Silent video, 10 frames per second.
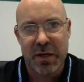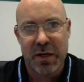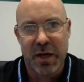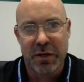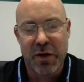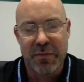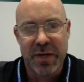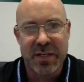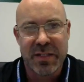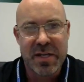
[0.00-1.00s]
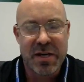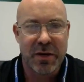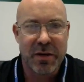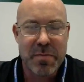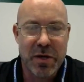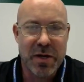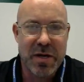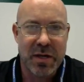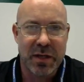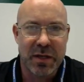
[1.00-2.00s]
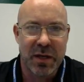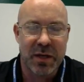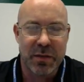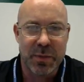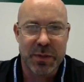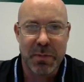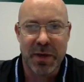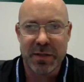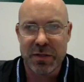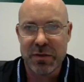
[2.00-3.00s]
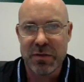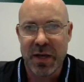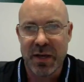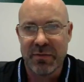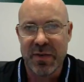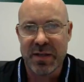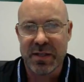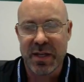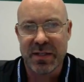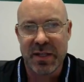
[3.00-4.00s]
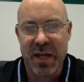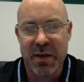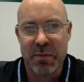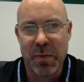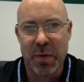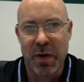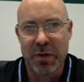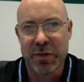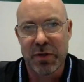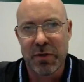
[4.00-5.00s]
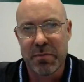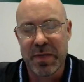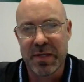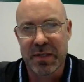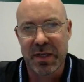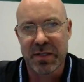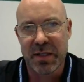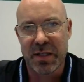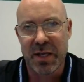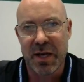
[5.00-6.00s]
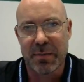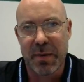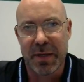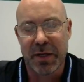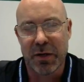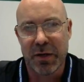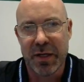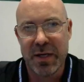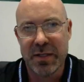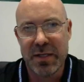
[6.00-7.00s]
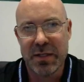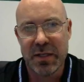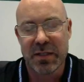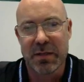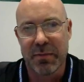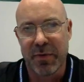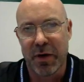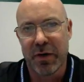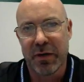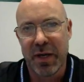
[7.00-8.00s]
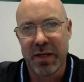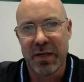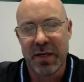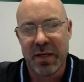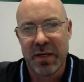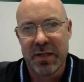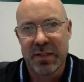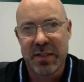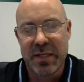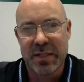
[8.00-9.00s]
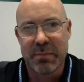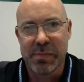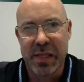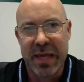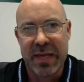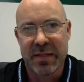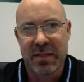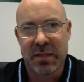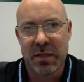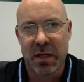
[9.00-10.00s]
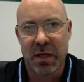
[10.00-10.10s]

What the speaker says: COVID-19 in our community and the response to that event. And today we will also be discussing the upcoming hurricane season and some of our hurricane season plans